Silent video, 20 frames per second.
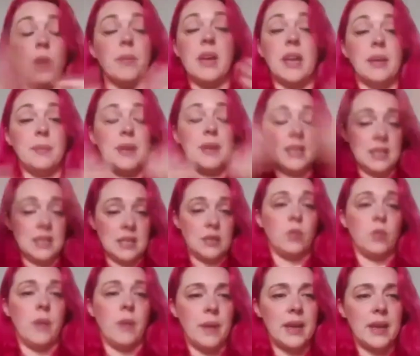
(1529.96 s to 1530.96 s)
me because it's all
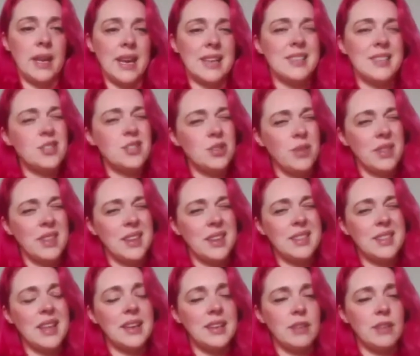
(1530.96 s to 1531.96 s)
about my kids. So I think
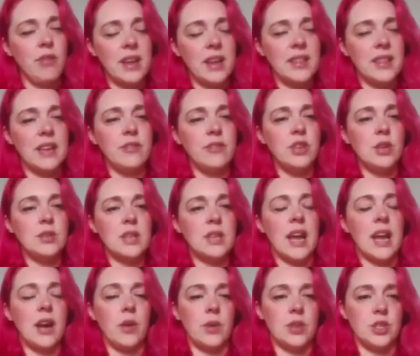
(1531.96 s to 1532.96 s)
then you're right. Then if you use the
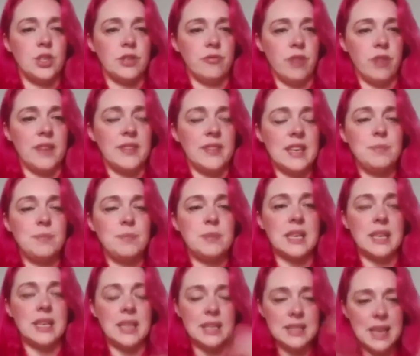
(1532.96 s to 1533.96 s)
language of this
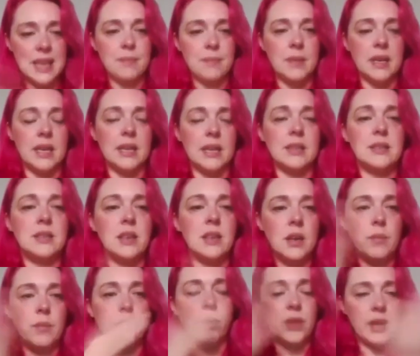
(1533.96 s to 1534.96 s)
particular 10 minutes,
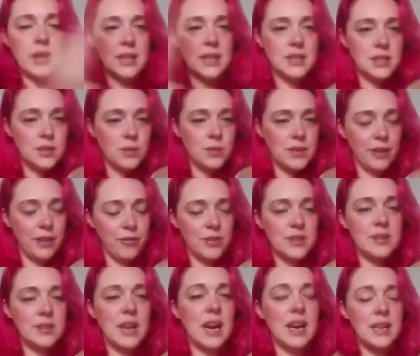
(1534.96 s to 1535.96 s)
put the kids to a
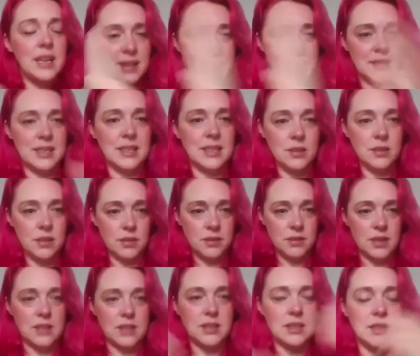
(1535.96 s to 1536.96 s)
different diet. This is
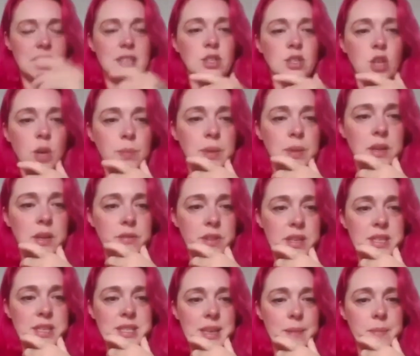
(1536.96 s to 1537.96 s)
this topic for
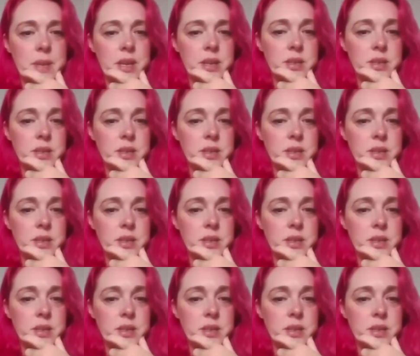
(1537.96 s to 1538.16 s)
this 10 minutes.